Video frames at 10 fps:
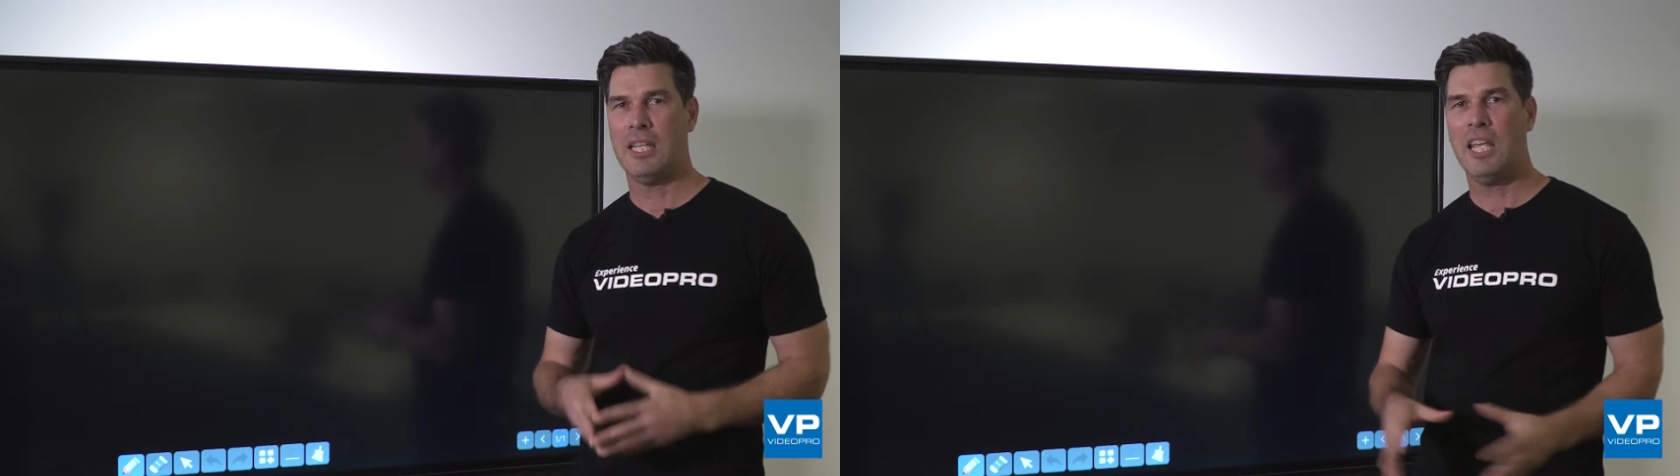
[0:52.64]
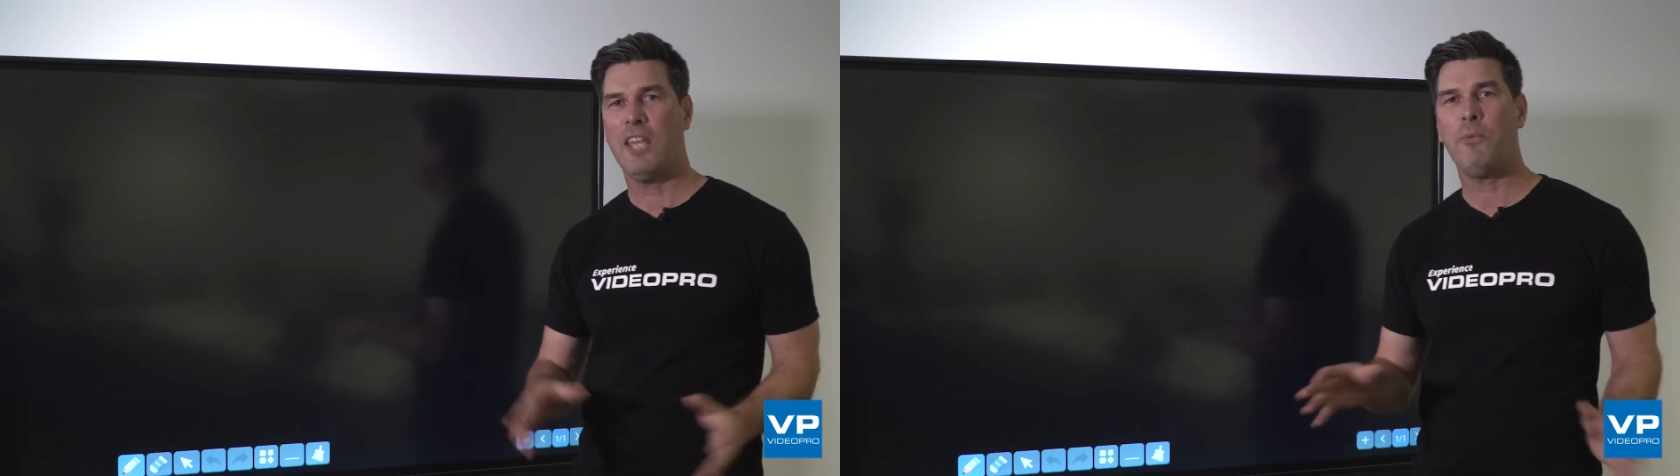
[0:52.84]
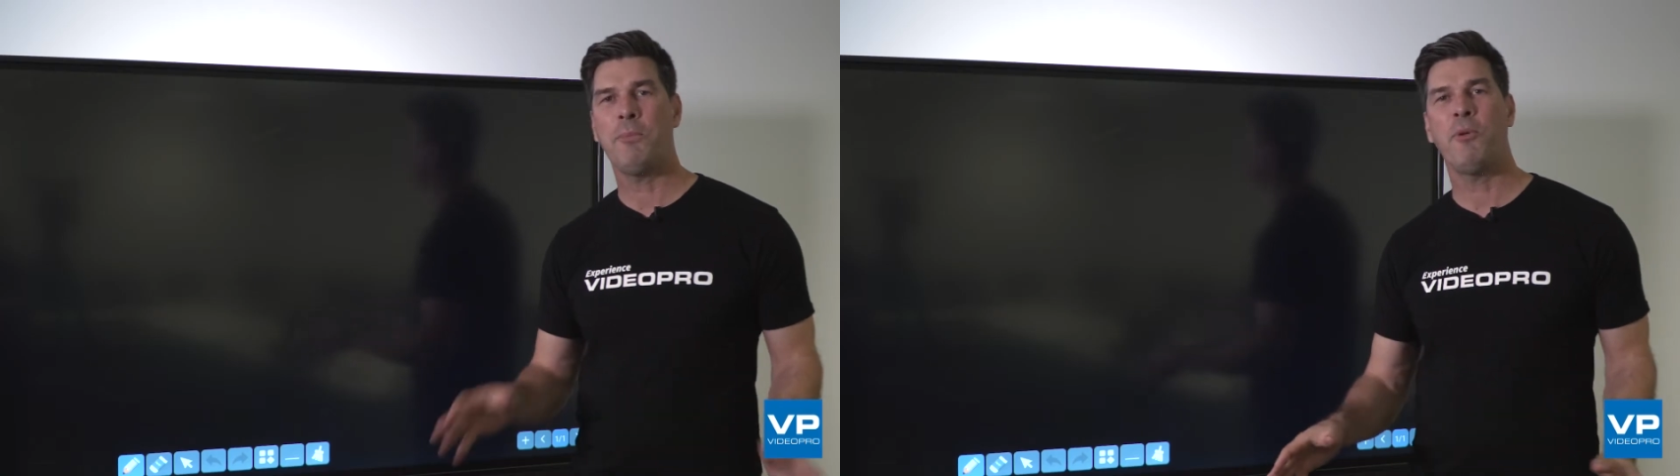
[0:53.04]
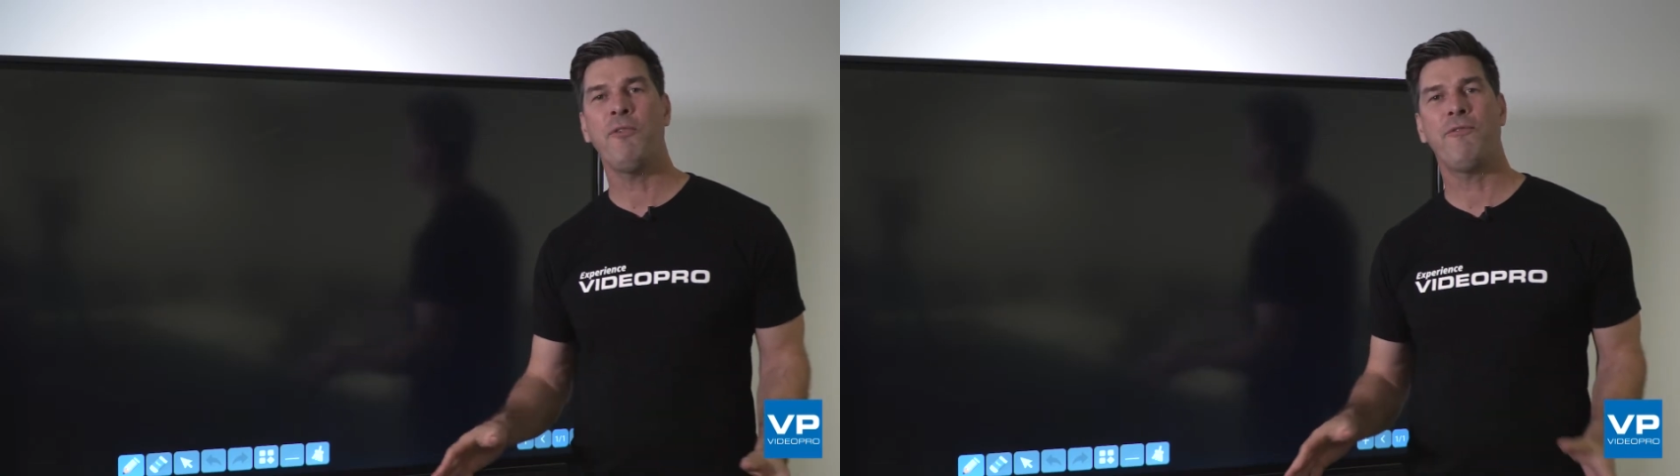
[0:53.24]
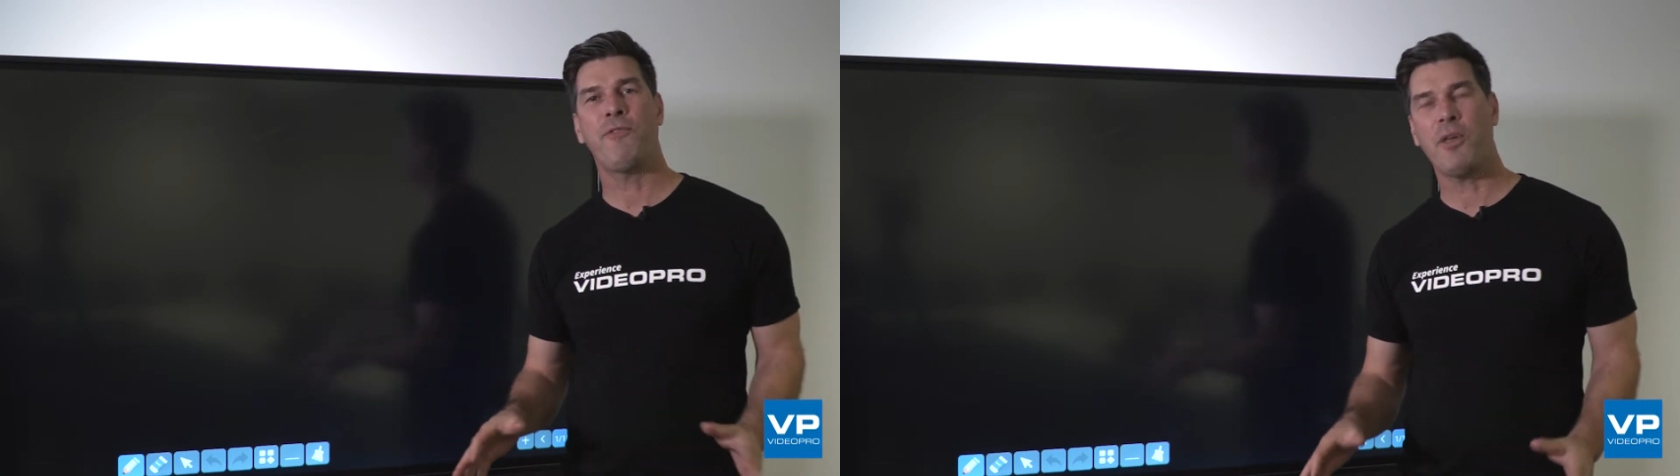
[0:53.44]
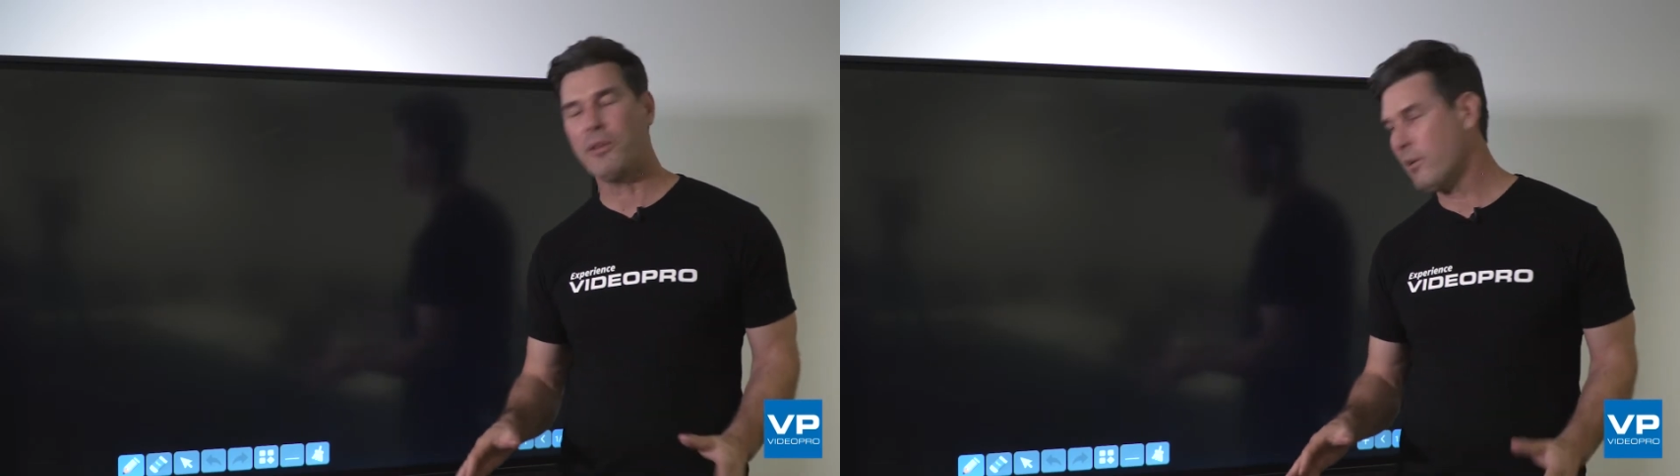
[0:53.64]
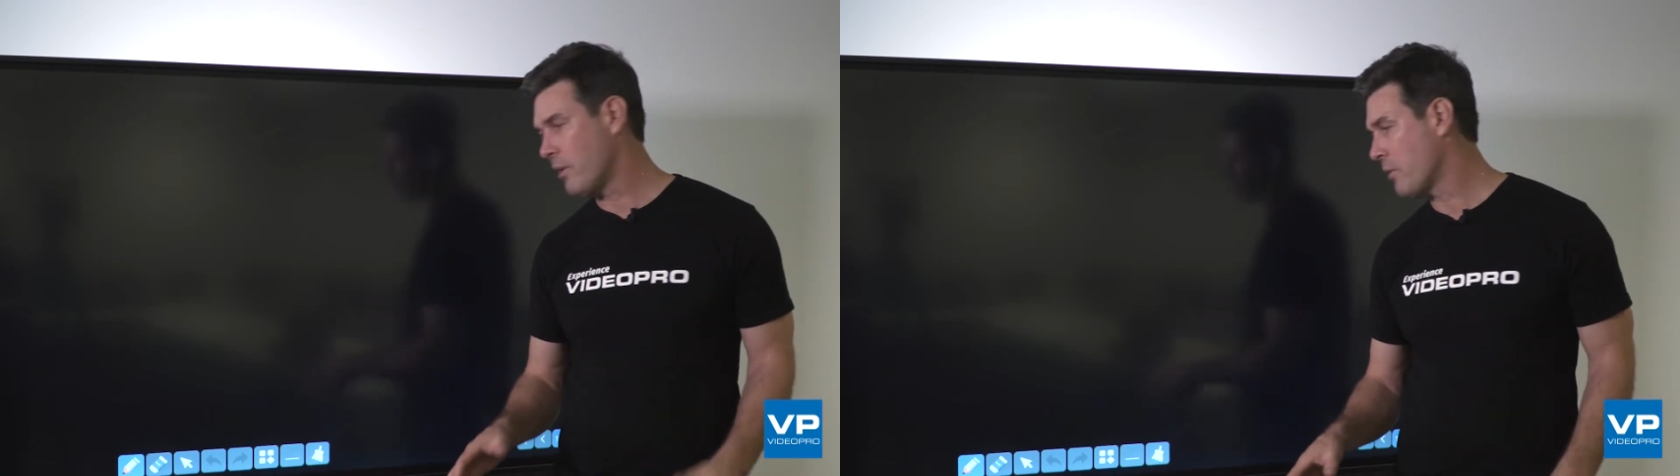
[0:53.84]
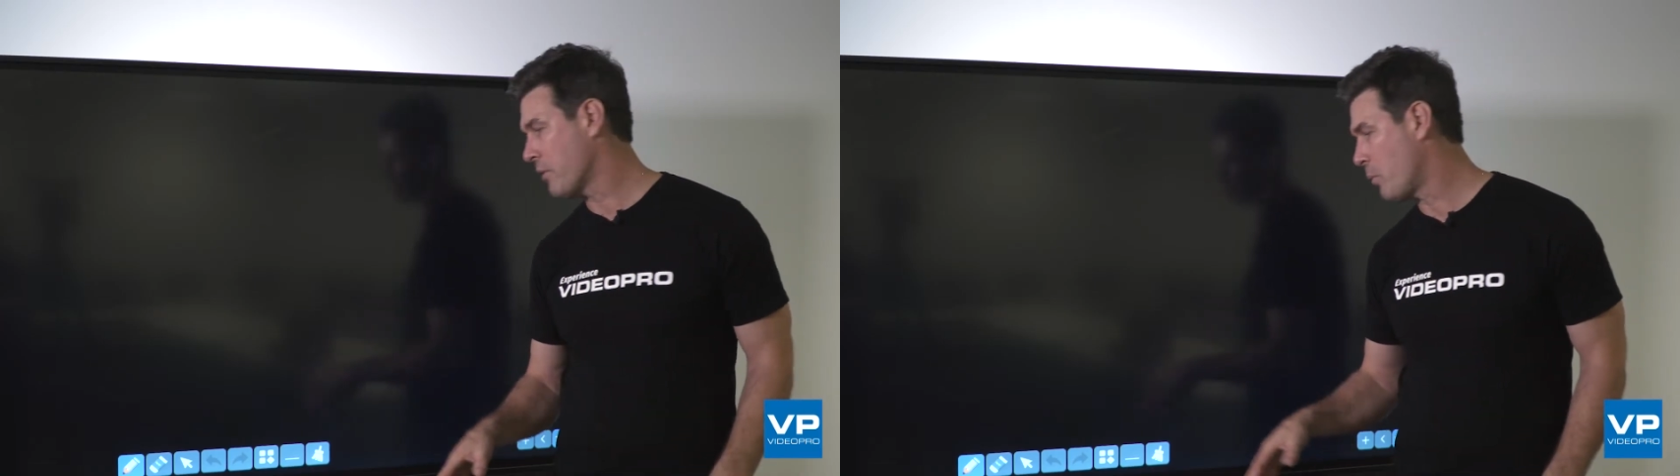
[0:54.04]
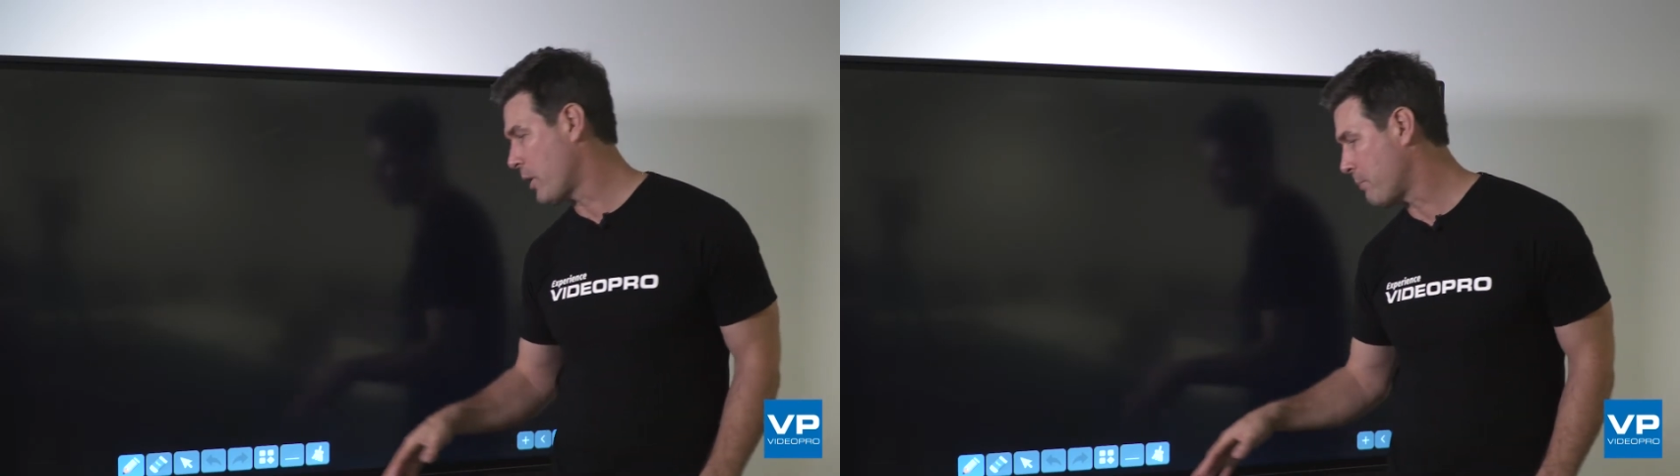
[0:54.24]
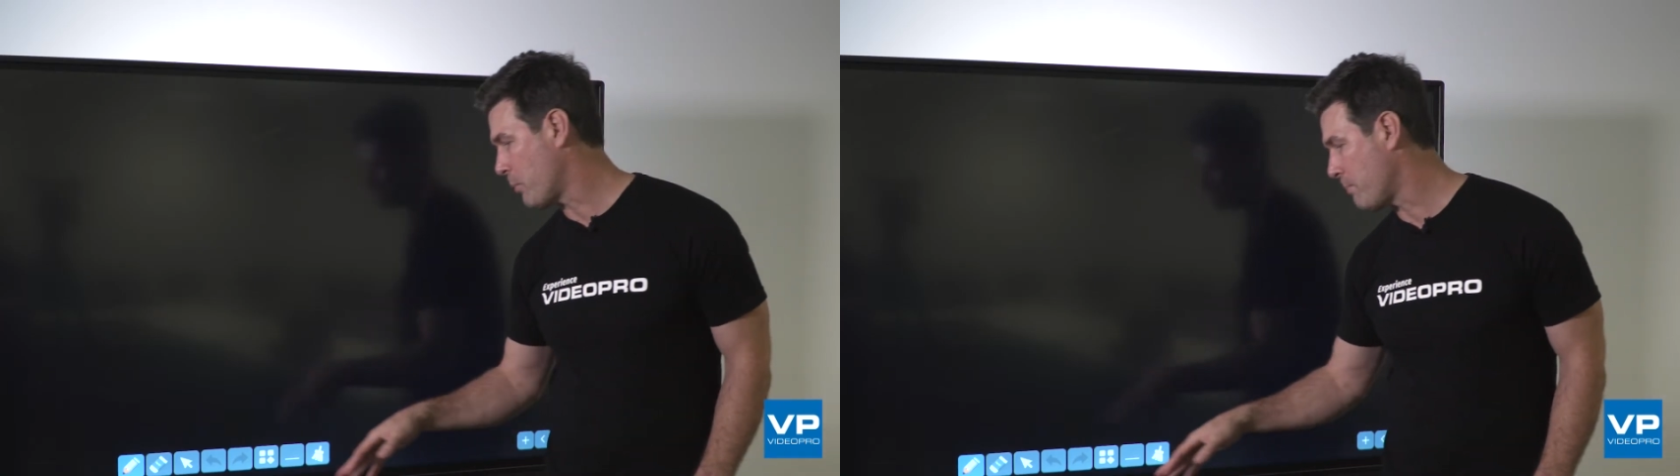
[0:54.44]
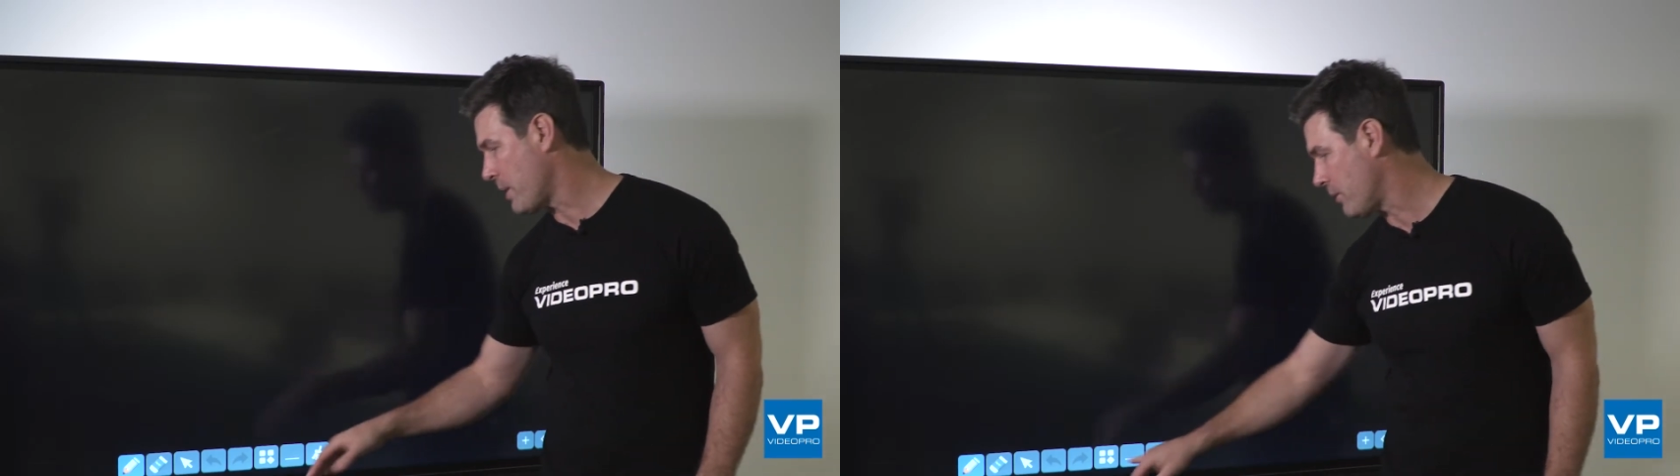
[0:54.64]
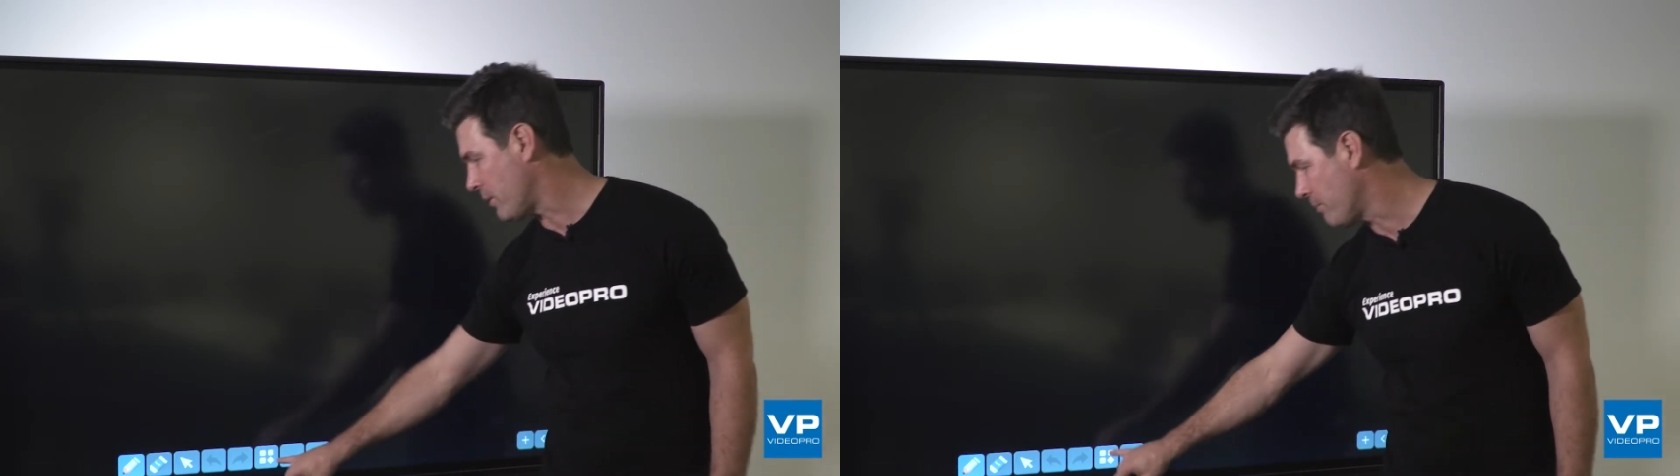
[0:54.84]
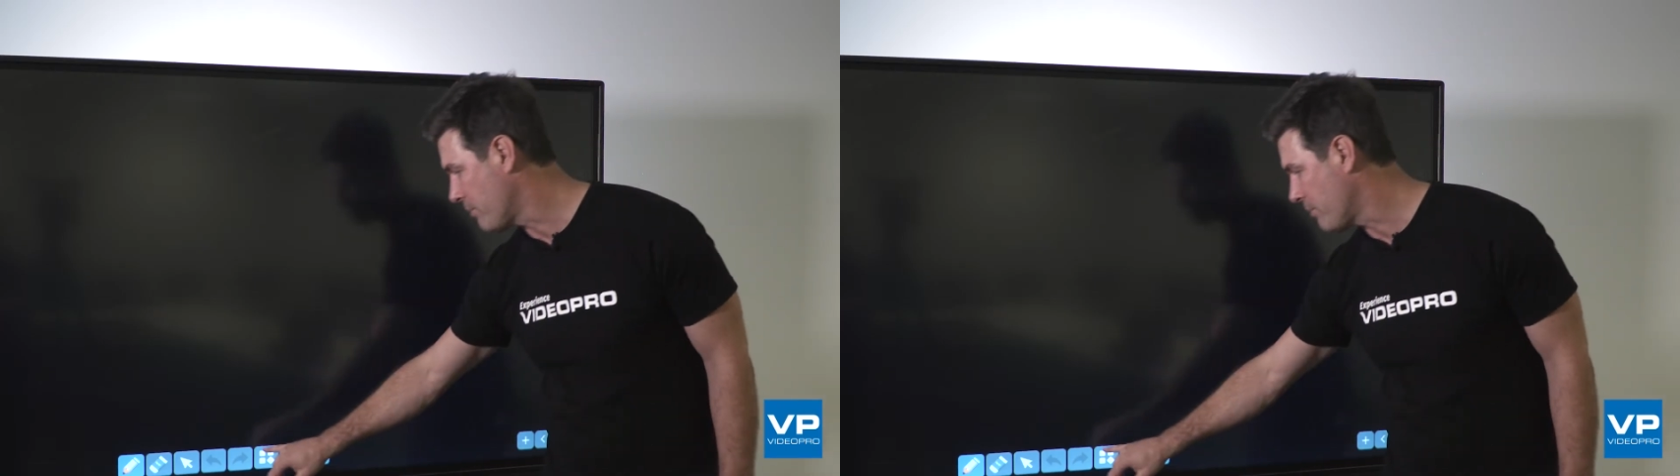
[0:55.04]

If we move further along the whiteboard menu,